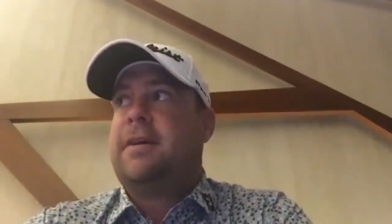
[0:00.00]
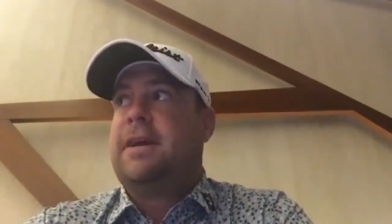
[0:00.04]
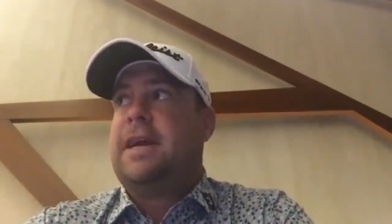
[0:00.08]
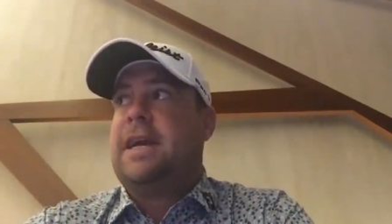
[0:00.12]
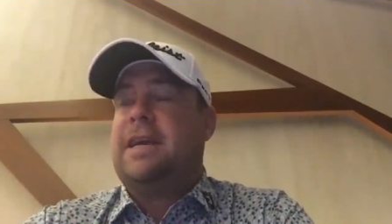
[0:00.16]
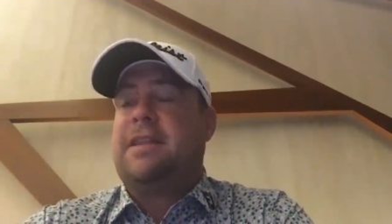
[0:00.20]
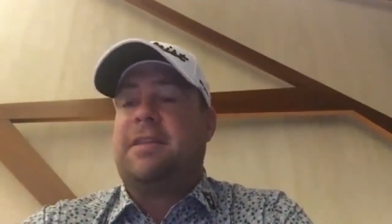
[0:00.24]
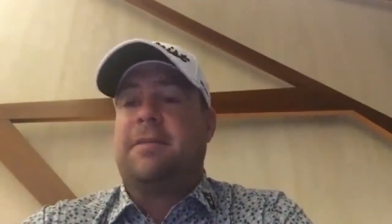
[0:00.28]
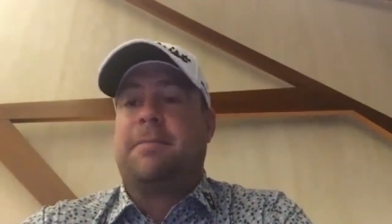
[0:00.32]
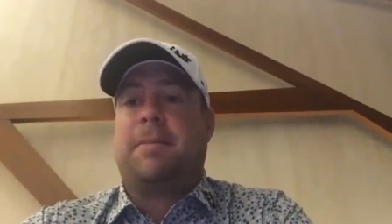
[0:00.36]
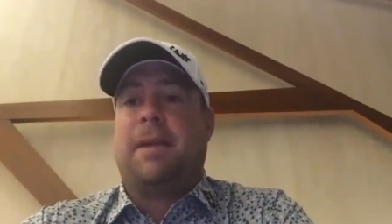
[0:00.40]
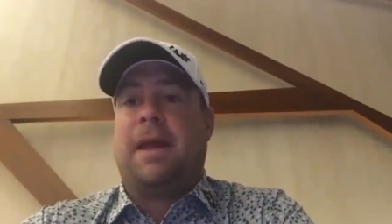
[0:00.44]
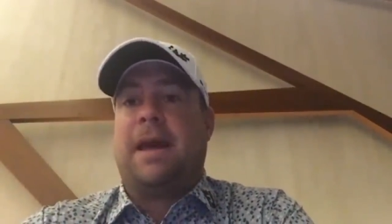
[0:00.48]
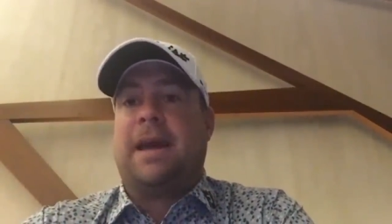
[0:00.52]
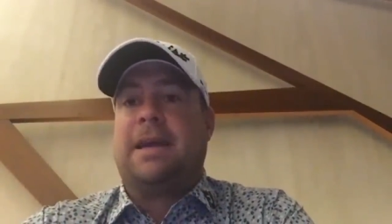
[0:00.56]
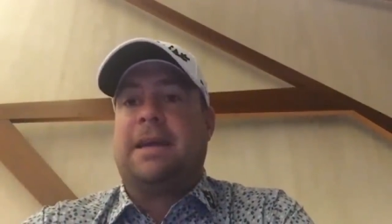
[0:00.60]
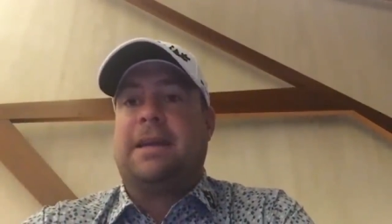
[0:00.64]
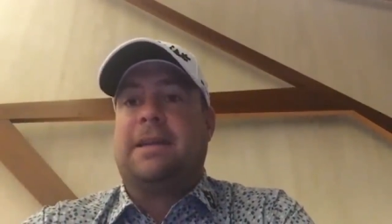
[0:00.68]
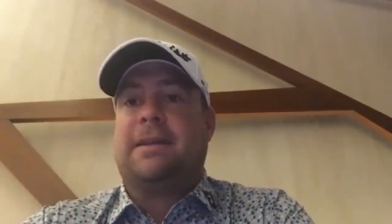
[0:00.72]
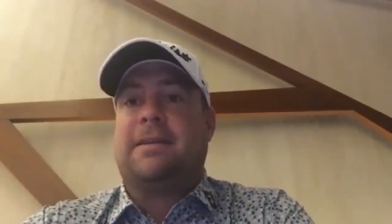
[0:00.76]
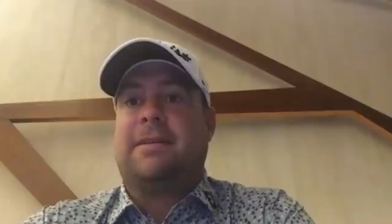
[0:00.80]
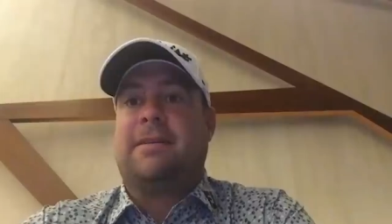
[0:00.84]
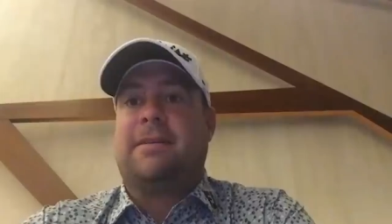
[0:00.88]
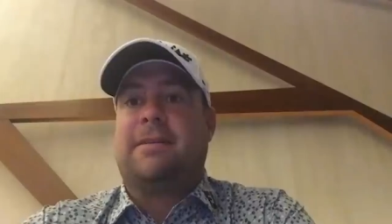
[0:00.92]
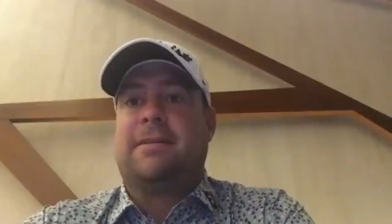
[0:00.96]
either
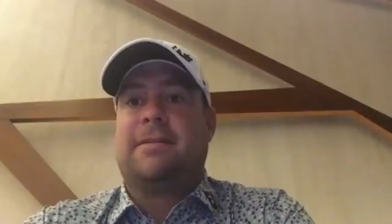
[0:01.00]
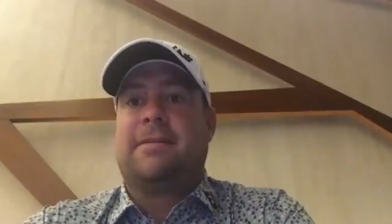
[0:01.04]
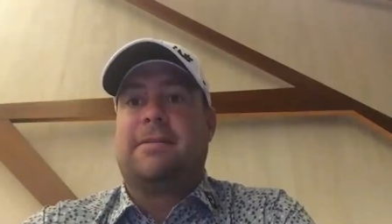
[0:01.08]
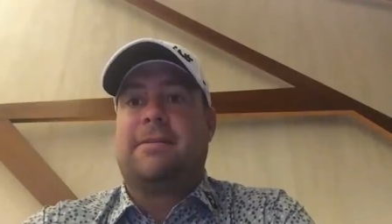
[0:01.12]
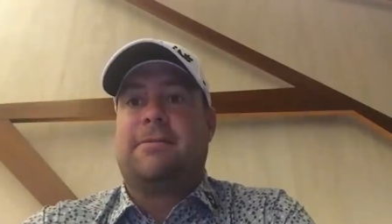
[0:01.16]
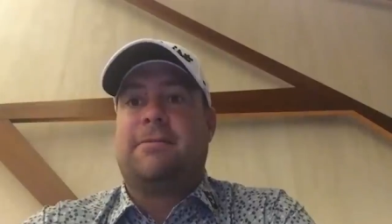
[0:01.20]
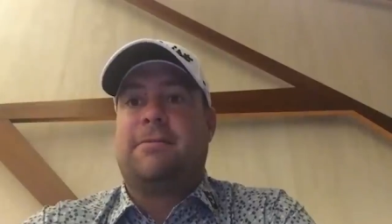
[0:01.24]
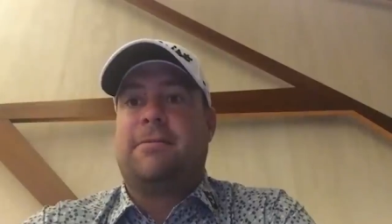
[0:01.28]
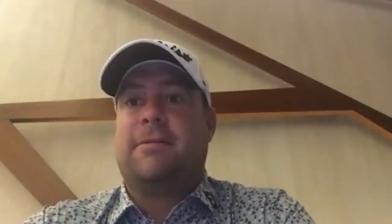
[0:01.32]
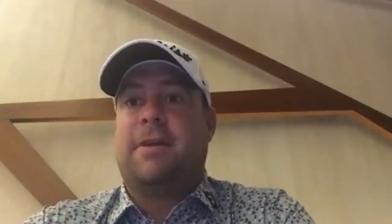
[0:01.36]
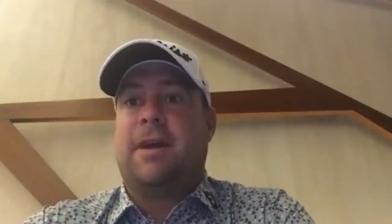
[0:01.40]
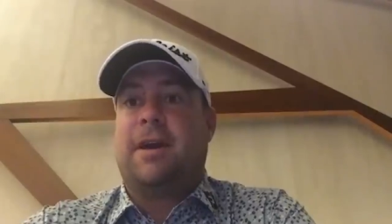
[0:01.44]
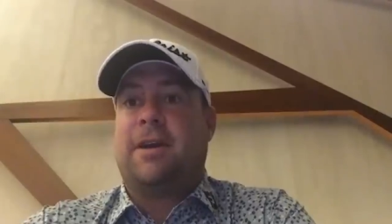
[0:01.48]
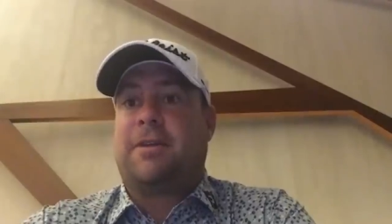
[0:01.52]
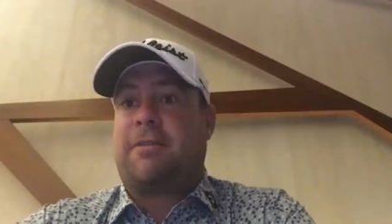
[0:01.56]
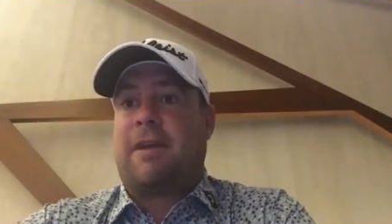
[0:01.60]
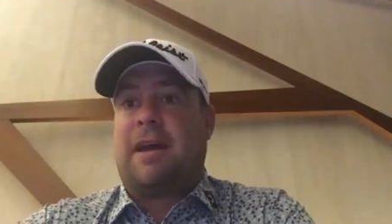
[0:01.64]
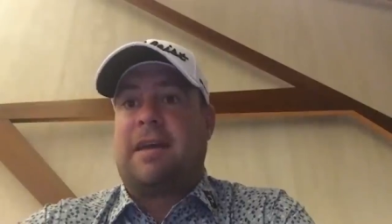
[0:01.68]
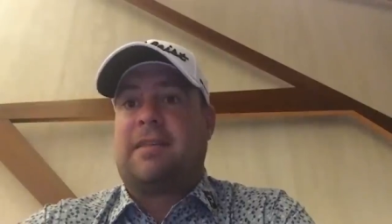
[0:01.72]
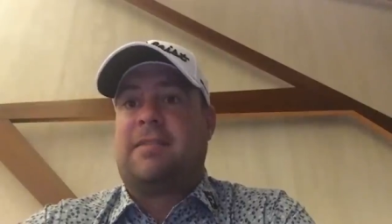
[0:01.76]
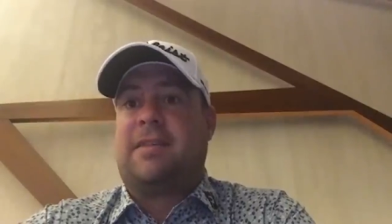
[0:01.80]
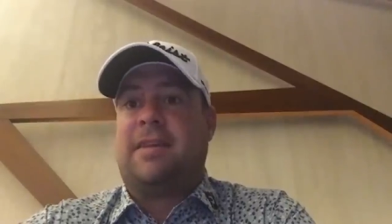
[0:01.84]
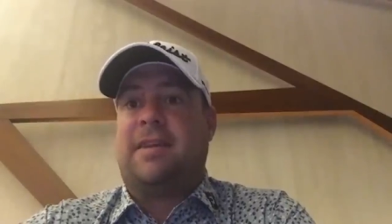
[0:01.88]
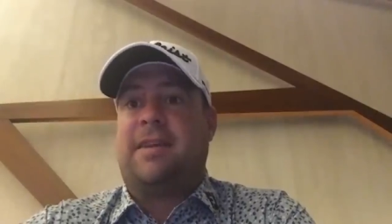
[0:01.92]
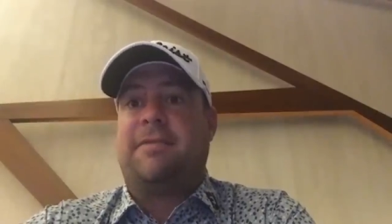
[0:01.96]
playing
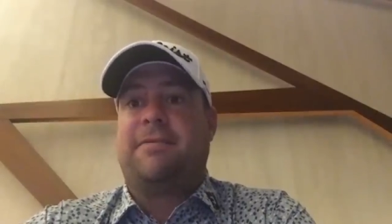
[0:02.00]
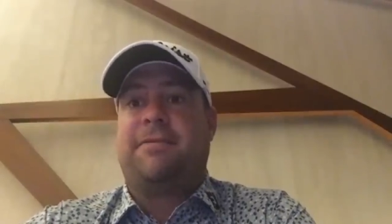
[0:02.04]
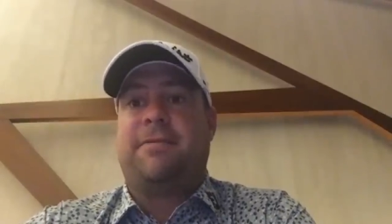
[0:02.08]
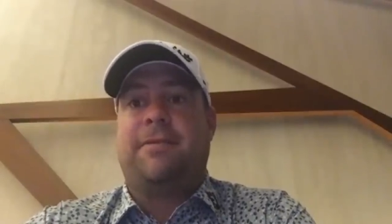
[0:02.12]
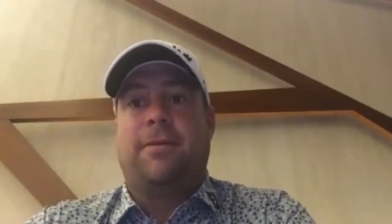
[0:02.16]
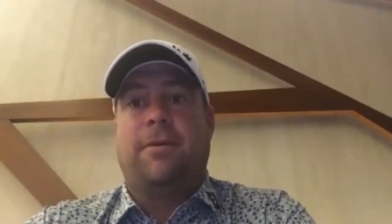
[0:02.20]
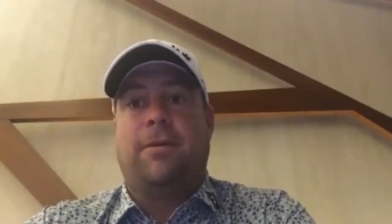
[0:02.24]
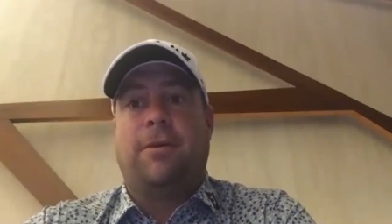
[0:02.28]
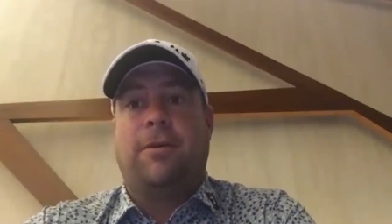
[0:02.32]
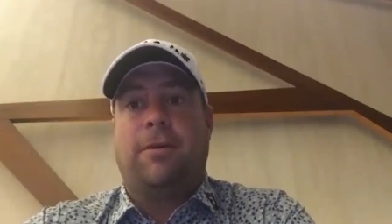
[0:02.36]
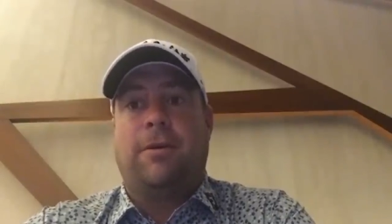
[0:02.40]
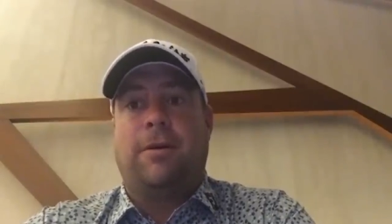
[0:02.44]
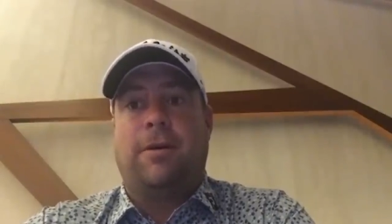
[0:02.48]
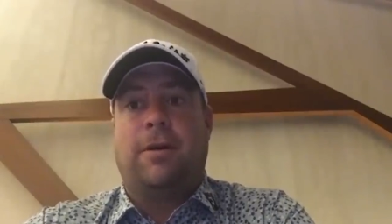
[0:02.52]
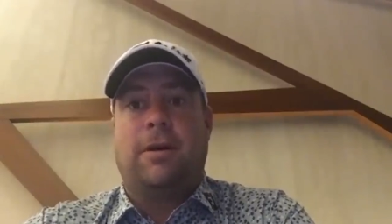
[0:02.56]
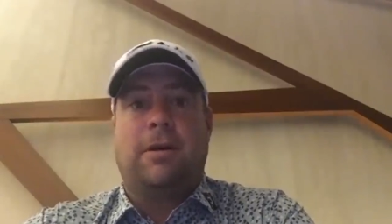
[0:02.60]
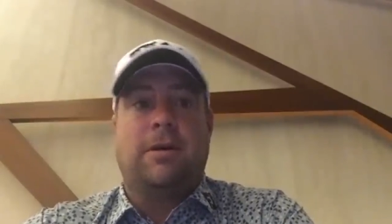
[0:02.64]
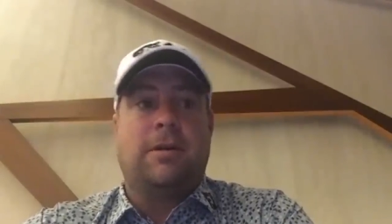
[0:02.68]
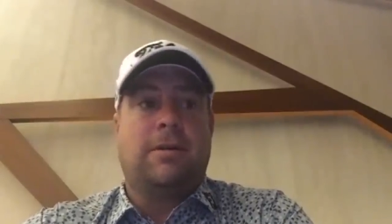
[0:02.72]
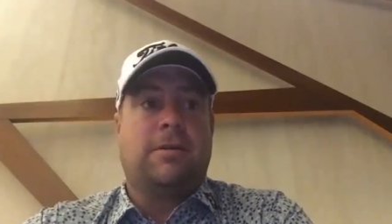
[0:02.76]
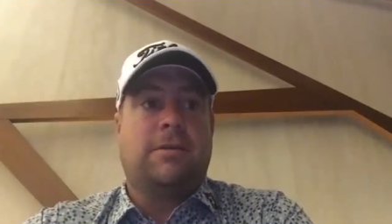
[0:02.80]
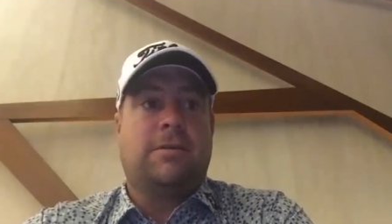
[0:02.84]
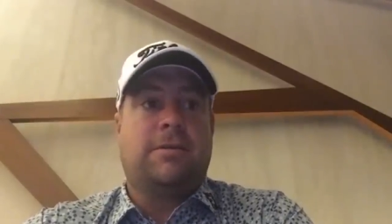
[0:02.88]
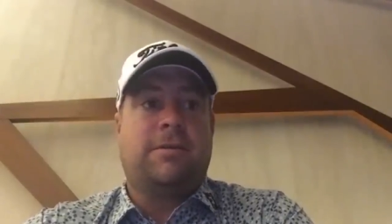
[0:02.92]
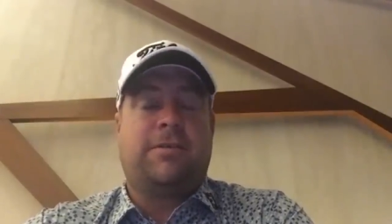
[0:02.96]
aggressive or
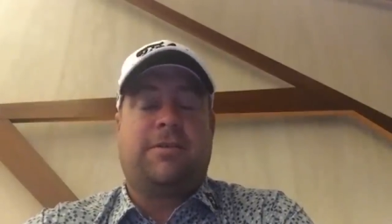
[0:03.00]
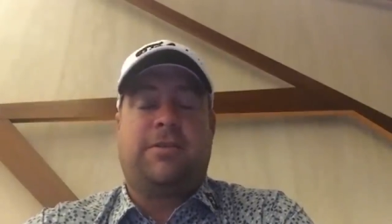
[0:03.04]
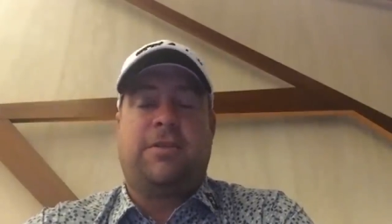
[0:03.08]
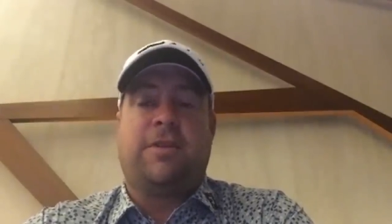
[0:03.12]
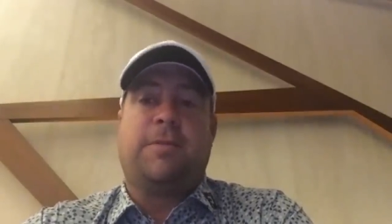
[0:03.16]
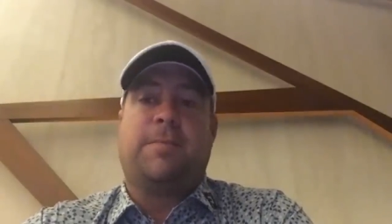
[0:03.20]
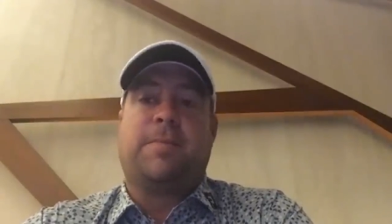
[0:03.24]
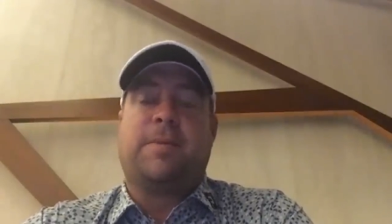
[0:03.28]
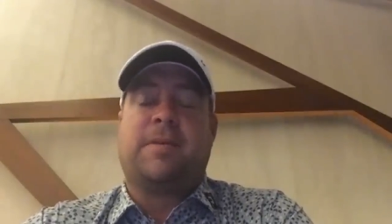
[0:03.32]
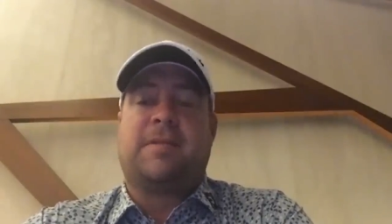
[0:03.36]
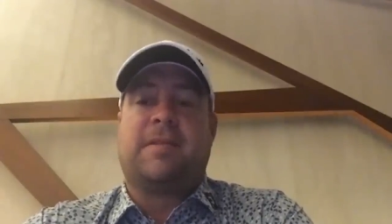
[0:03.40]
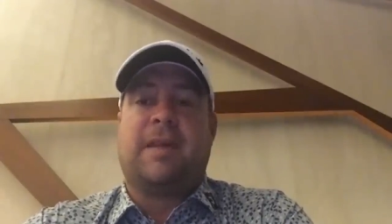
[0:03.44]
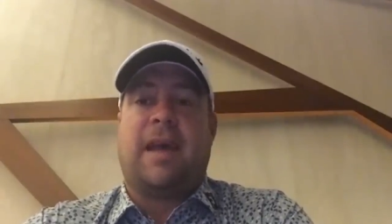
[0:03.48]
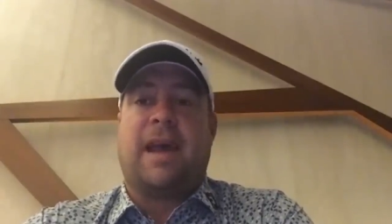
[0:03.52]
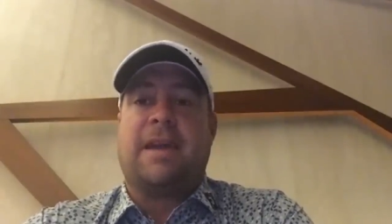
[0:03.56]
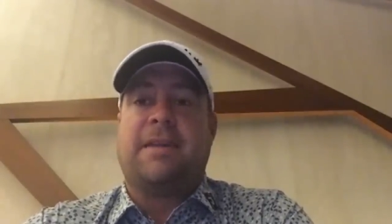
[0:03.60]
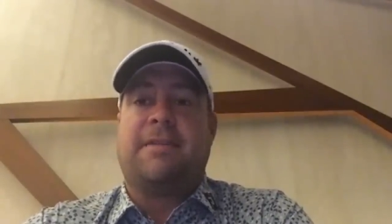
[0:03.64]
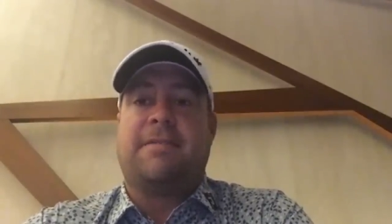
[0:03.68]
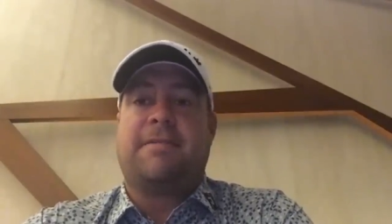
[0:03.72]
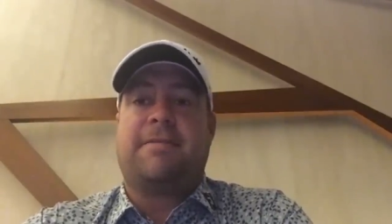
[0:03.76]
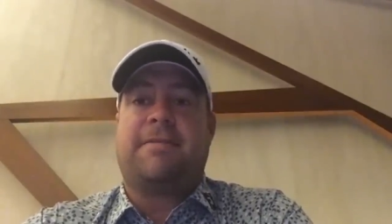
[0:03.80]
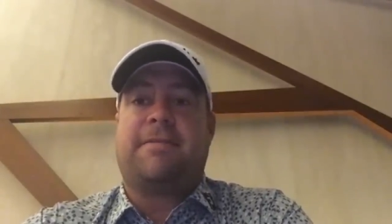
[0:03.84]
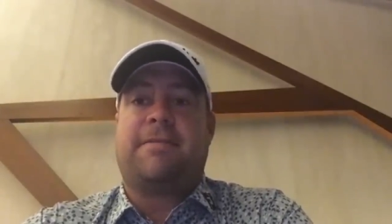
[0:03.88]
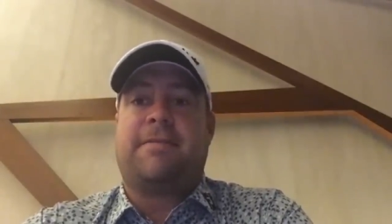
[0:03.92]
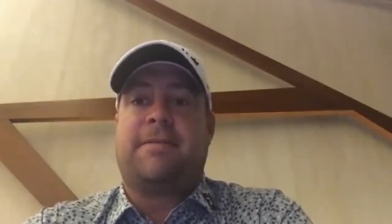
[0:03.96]
super
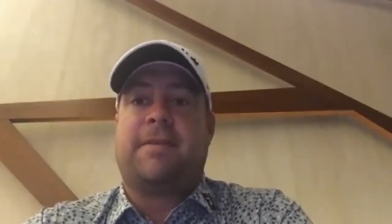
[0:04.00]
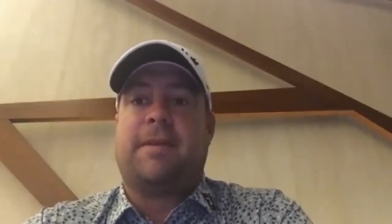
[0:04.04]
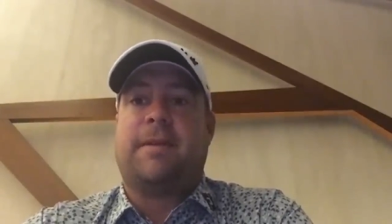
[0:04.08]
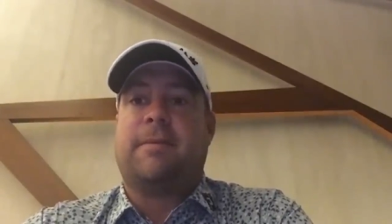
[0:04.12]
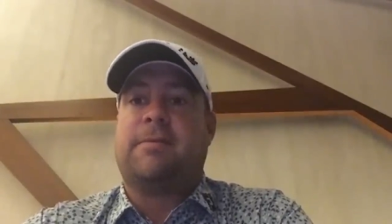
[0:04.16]
safe. There